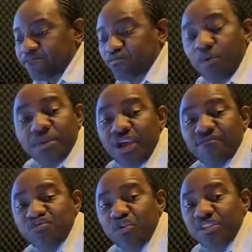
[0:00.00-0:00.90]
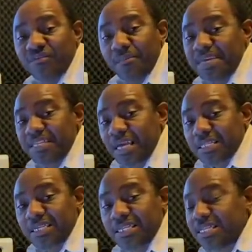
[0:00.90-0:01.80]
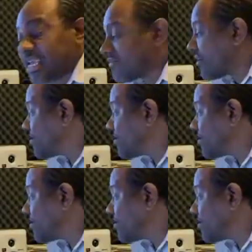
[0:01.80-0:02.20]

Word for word: Don't me even know, never meet yet. Never